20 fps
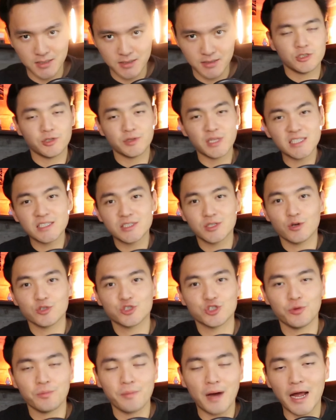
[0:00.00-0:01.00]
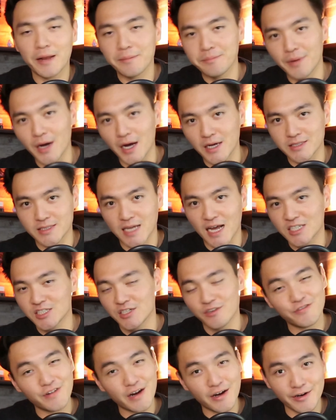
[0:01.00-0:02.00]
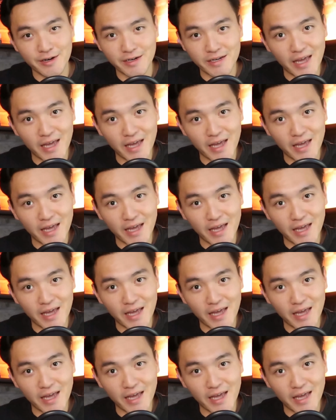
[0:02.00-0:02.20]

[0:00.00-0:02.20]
So this social mind bug is actually very